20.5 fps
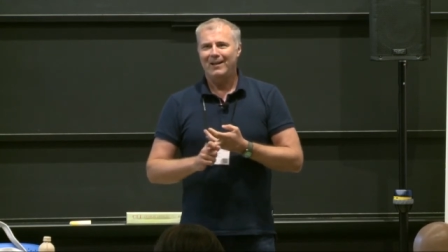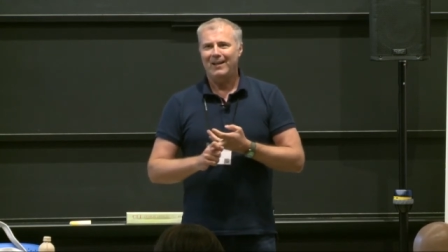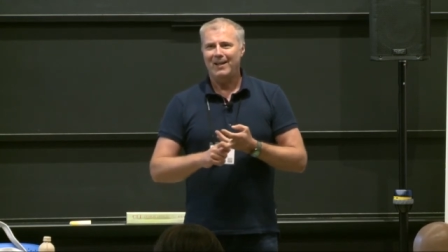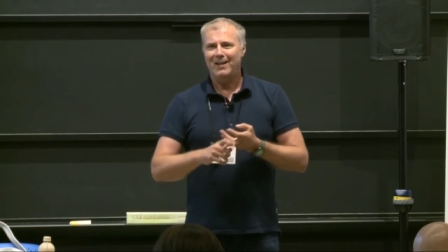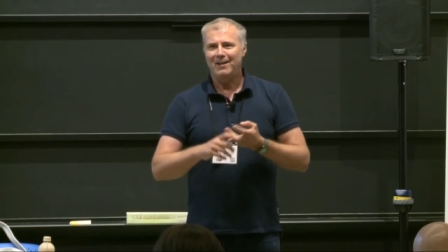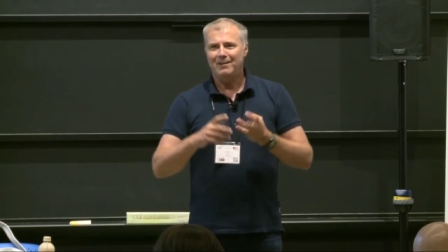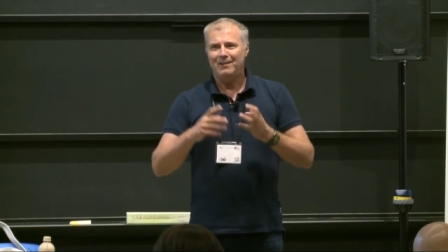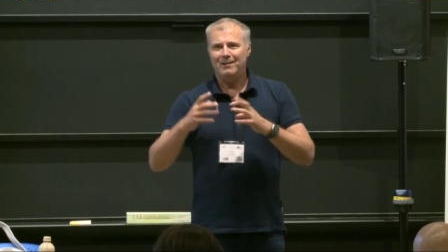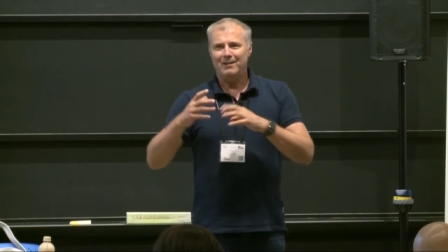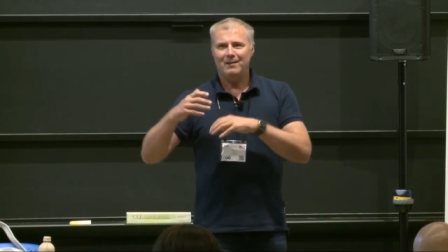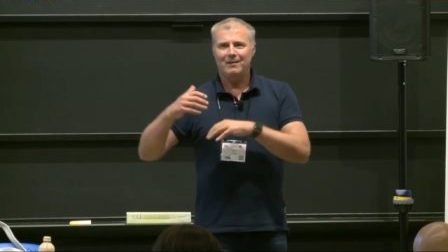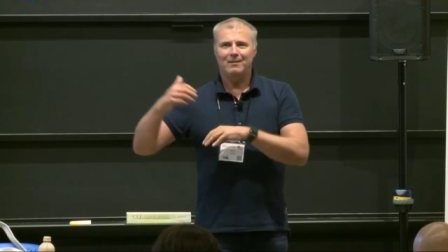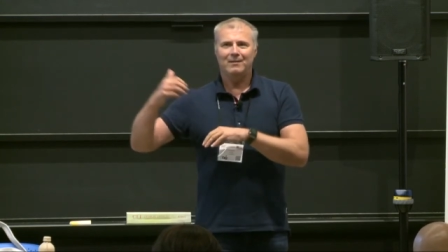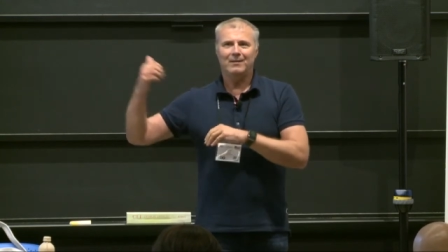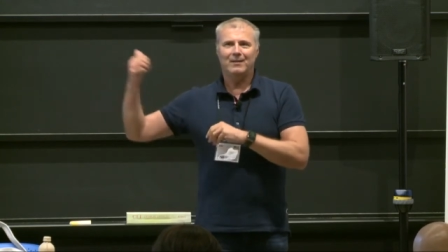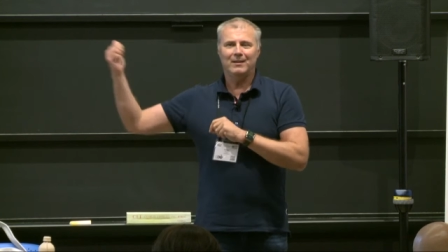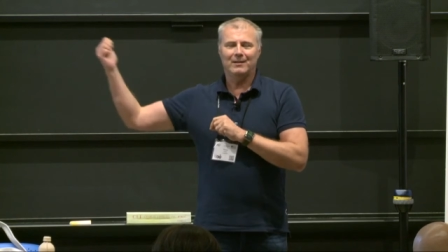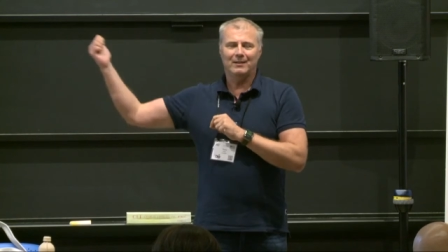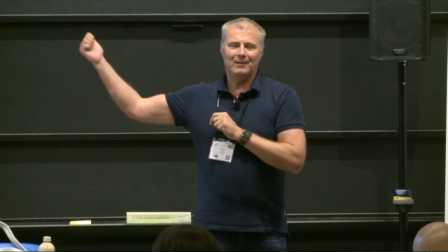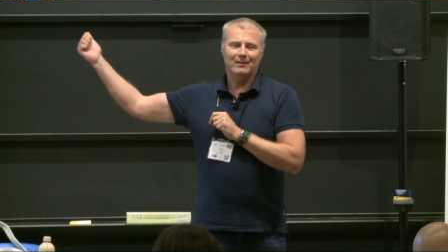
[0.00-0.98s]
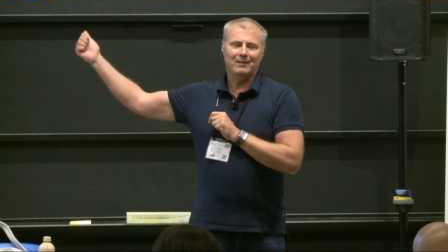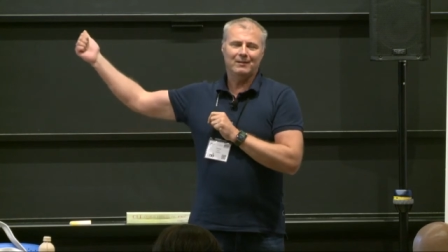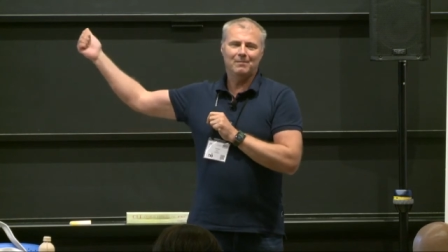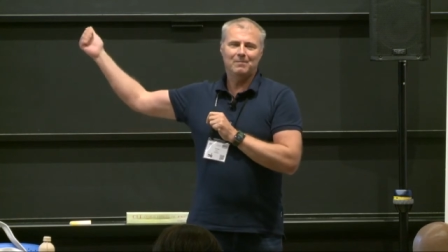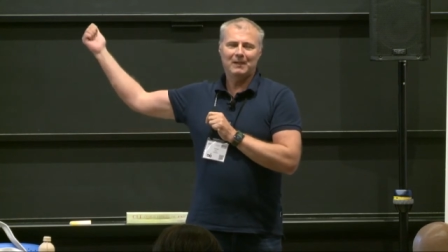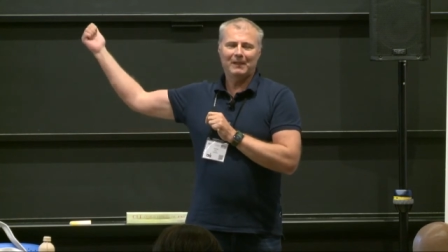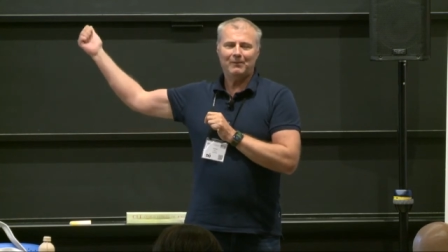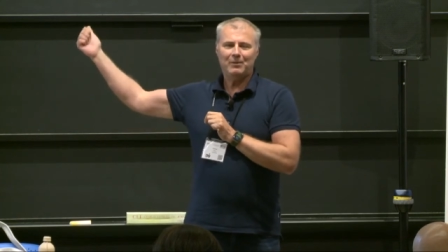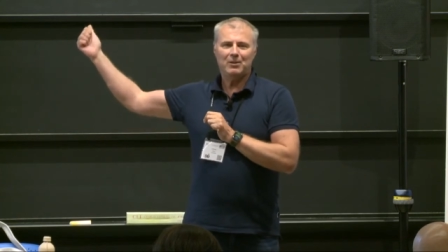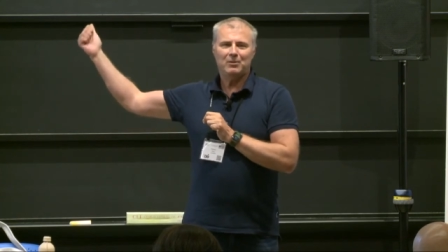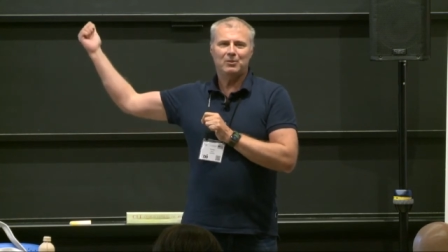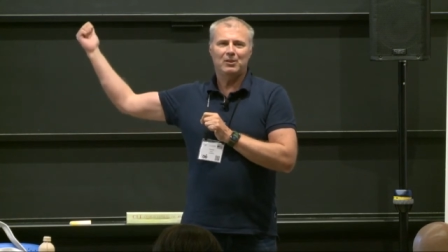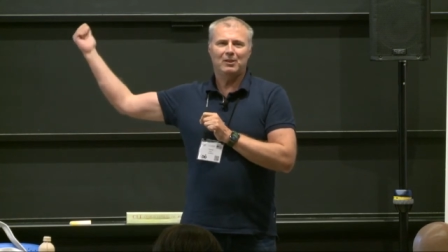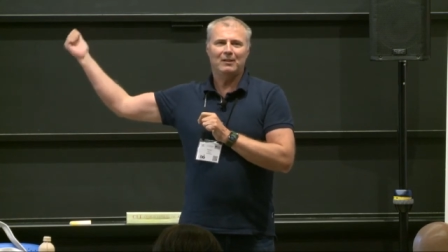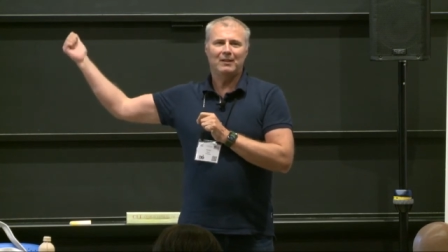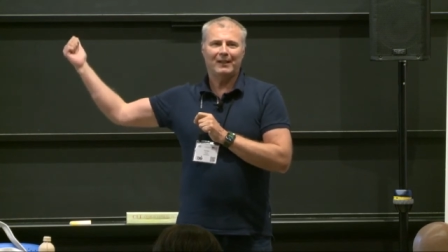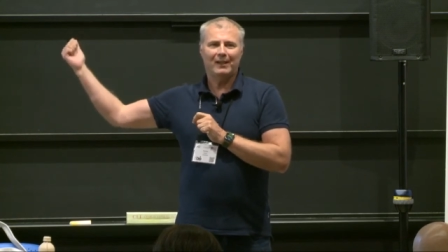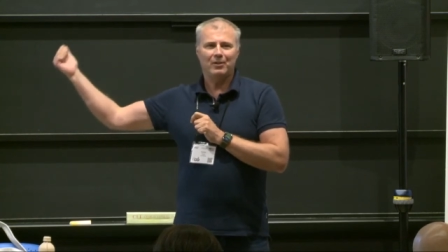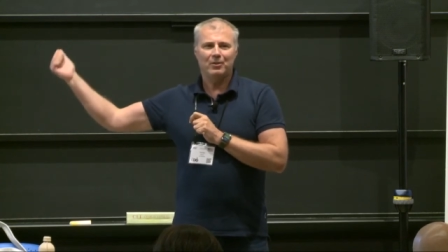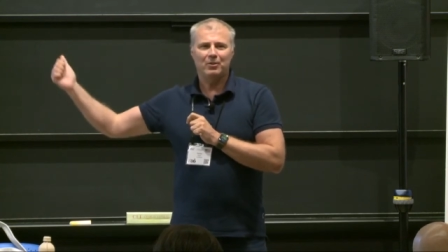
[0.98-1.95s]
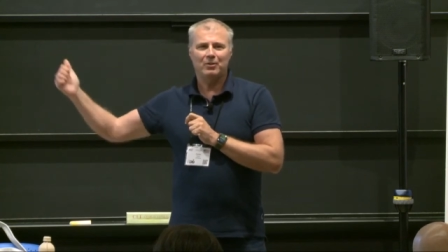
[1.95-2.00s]
In the previous
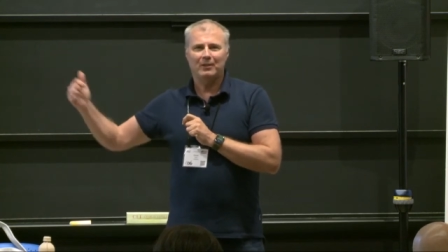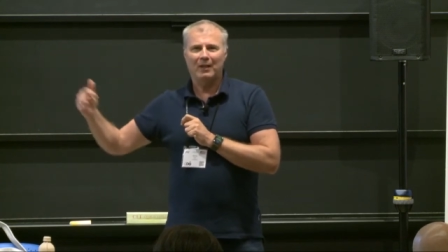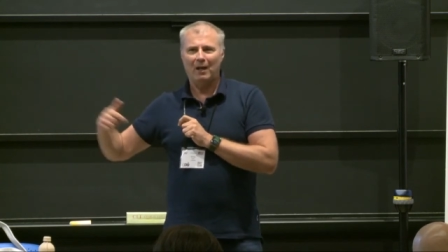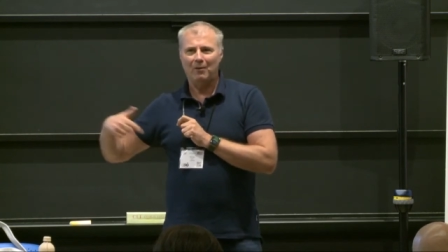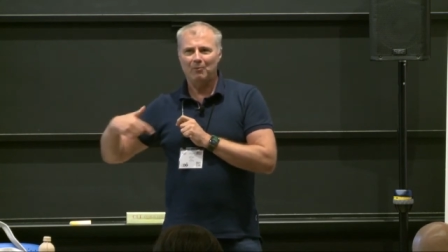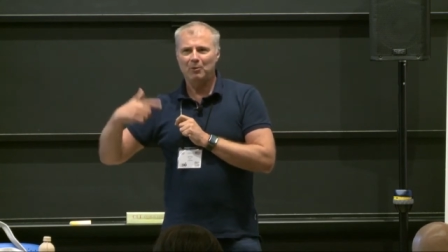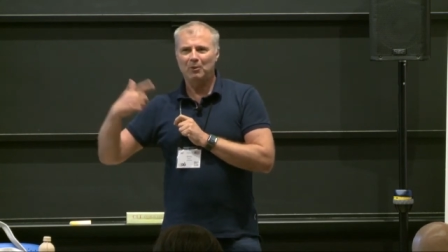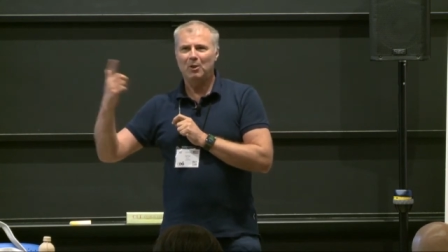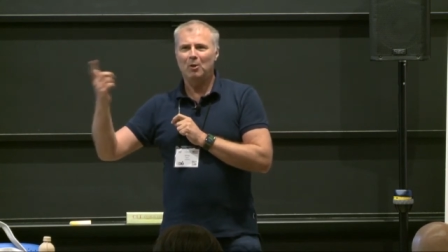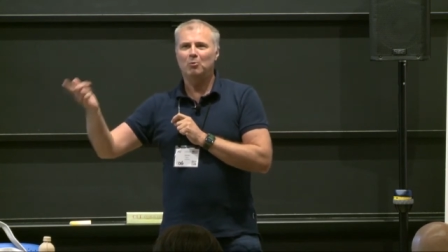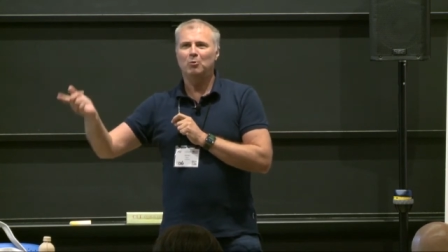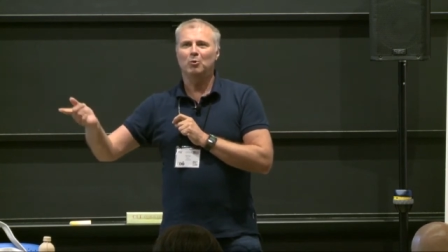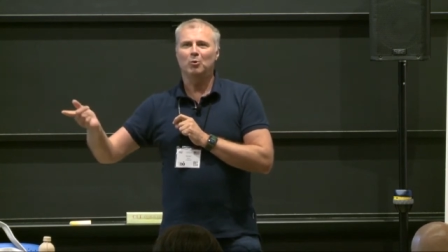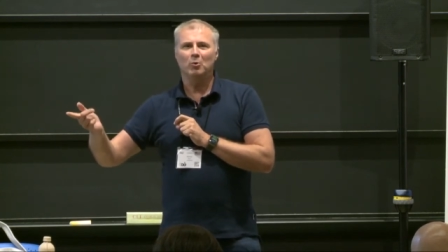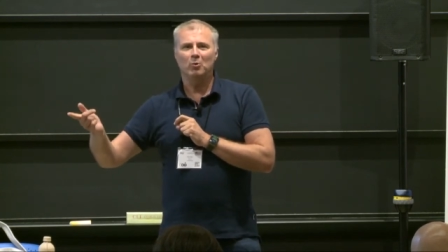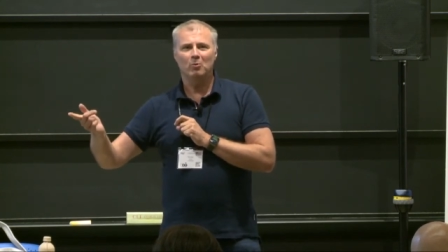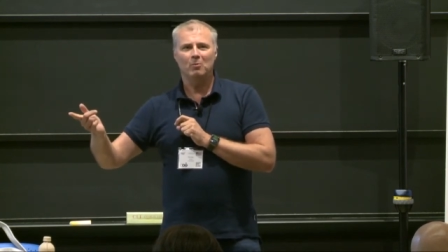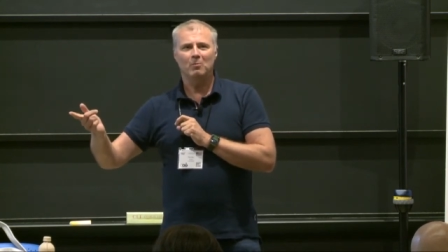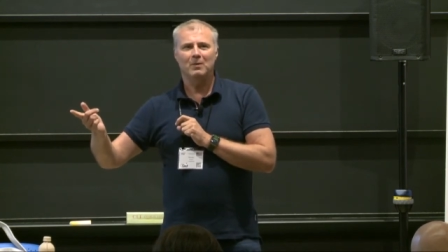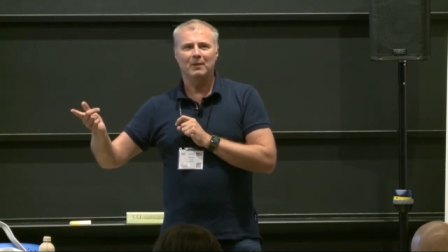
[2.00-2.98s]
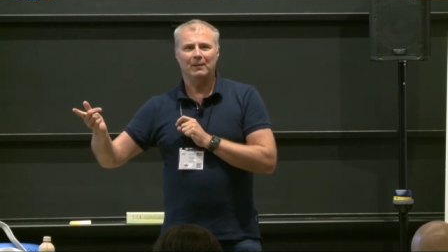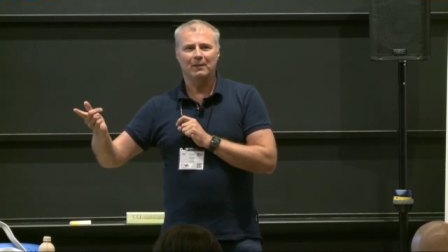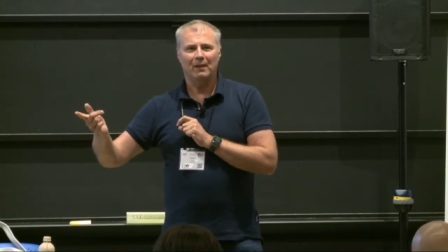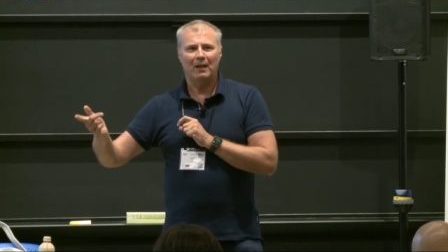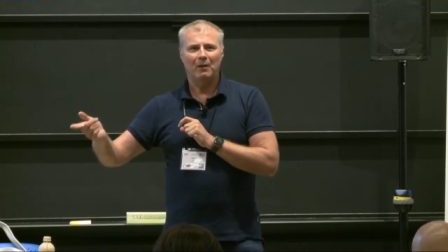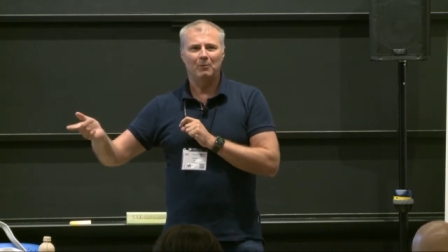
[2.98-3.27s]
generation, I would go to Uber,